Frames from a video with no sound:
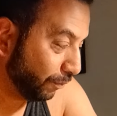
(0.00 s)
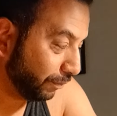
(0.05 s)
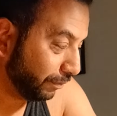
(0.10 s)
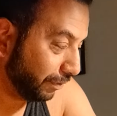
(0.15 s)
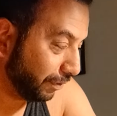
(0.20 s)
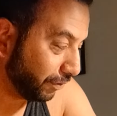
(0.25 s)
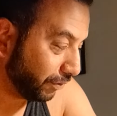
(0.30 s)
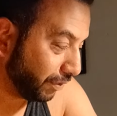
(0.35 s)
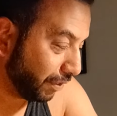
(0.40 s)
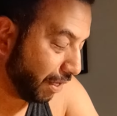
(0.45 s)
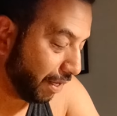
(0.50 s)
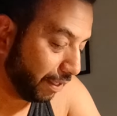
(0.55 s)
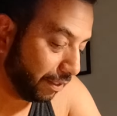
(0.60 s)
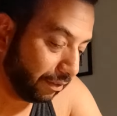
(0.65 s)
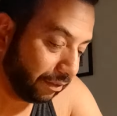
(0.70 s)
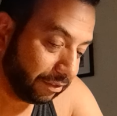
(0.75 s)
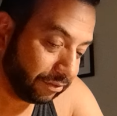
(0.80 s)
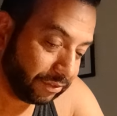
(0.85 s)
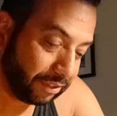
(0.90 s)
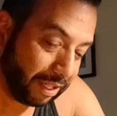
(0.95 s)
There's
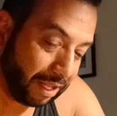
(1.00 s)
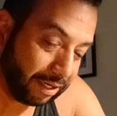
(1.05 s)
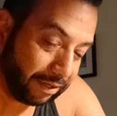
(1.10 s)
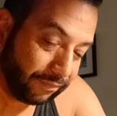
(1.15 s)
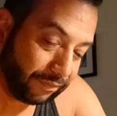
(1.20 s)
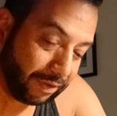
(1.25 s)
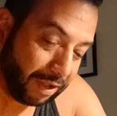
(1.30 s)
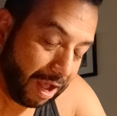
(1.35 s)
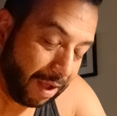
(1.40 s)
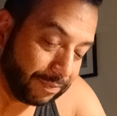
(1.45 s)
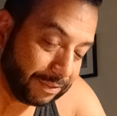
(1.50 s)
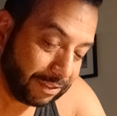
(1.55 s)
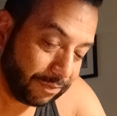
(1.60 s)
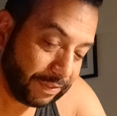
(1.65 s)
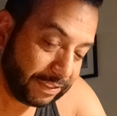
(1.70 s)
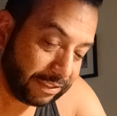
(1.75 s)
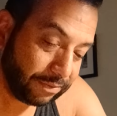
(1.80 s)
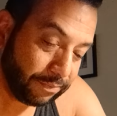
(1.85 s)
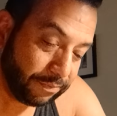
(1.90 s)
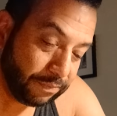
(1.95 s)
a lot of
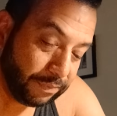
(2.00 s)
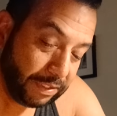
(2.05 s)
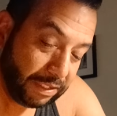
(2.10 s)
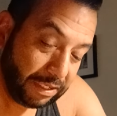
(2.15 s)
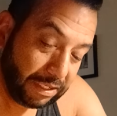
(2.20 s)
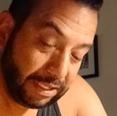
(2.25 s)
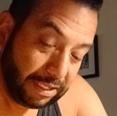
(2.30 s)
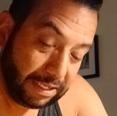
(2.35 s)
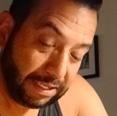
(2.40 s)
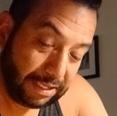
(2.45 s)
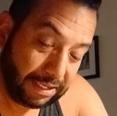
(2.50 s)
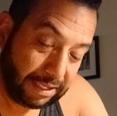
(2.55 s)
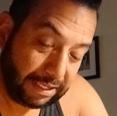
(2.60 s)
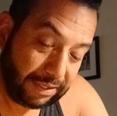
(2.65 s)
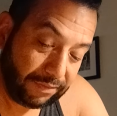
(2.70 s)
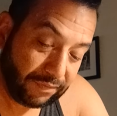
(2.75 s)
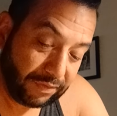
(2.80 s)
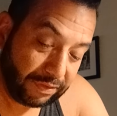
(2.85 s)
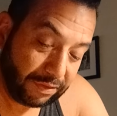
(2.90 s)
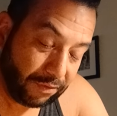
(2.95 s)
optimism,
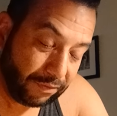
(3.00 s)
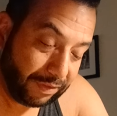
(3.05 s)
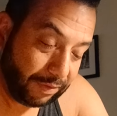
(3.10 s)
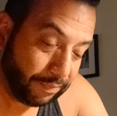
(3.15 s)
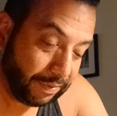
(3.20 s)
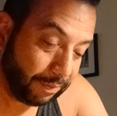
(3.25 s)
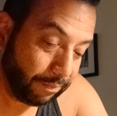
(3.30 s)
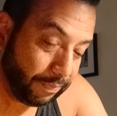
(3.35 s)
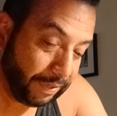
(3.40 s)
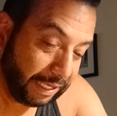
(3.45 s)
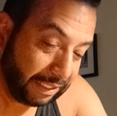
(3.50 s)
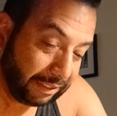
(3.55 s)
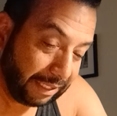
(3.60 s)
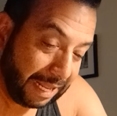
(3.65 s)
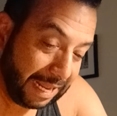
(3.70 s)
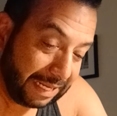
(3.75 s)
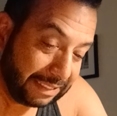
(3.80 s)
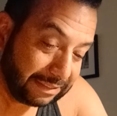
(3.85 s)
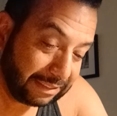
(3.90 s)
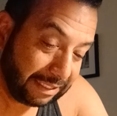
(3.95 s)
even though they've been picked
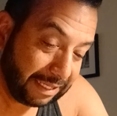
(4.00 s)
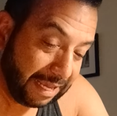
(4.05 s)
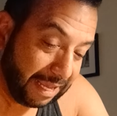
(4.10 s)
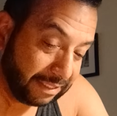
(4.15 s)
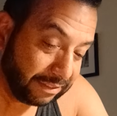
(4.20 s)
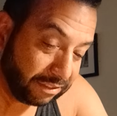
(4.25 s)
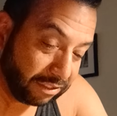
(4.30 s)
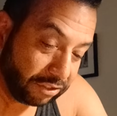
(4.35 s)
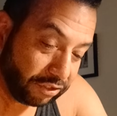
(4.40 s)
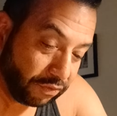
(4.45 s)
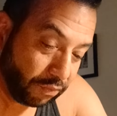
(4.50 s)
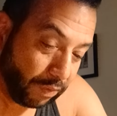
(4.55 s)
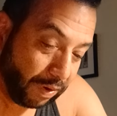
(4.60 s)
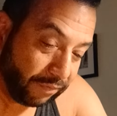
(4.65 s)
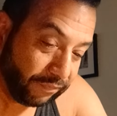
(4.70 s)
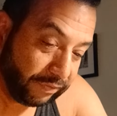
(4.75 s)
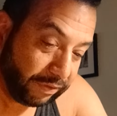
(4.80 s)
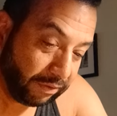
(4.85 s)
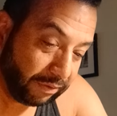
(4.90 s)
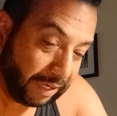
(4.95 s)
last and they had such a
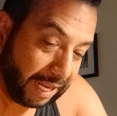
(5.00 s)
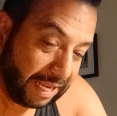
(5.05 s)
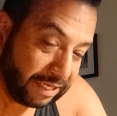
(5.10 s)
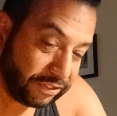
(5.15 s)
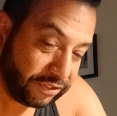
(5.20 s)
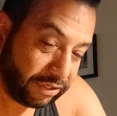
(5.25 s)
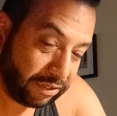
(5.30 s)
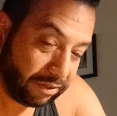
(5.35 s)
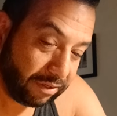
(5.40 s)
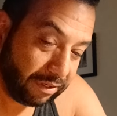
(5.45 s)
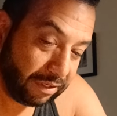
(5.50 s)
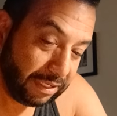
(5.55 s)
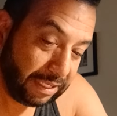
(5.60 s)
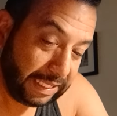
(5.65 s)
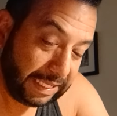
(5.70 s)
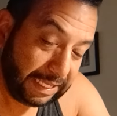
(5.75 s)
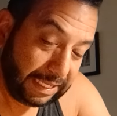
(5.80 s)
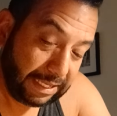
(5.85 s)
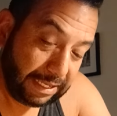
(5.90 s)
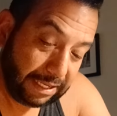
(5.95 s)
rough year last year.
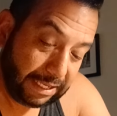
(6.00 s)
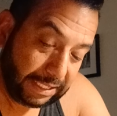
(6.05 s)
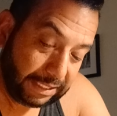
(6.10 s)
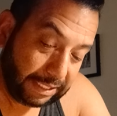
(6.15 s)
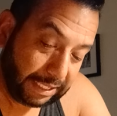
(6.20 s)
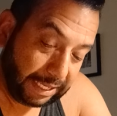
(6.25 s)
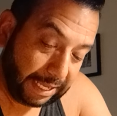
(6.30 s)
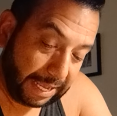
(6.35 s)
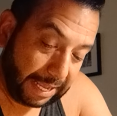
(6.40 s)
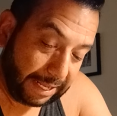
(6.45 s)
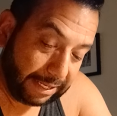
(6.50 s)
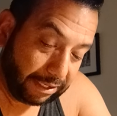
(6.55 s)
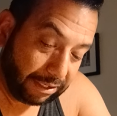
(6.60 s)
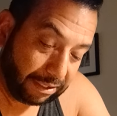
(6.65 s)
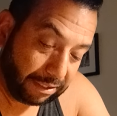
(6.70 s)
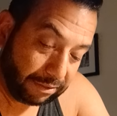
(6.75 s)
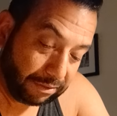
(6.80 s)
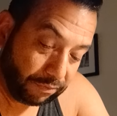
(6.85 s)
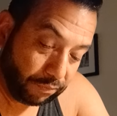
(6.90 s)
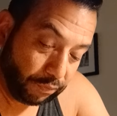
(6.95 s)
They had
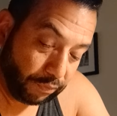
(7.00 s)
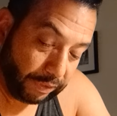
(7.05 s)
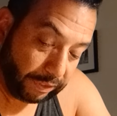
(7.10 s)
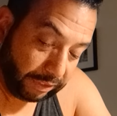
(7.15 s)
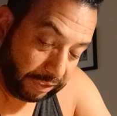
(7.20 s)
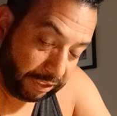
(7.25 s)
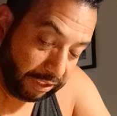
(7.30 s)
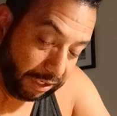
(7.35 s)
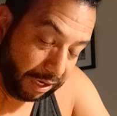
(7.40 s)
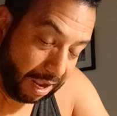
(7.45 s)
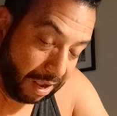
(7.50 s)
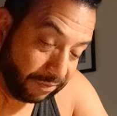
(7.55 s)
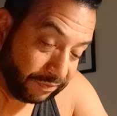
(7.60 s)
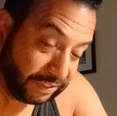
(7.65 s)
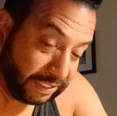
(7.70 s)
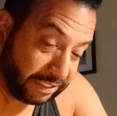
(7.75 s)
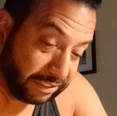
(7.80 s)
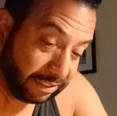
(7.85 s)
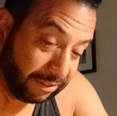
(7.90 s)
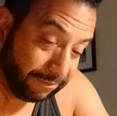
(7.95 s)
a really good off
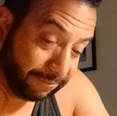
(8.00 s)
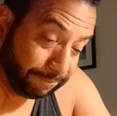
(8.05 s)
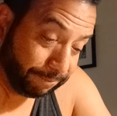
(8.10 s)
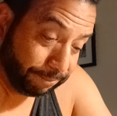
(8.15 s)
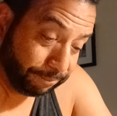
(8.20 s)
season.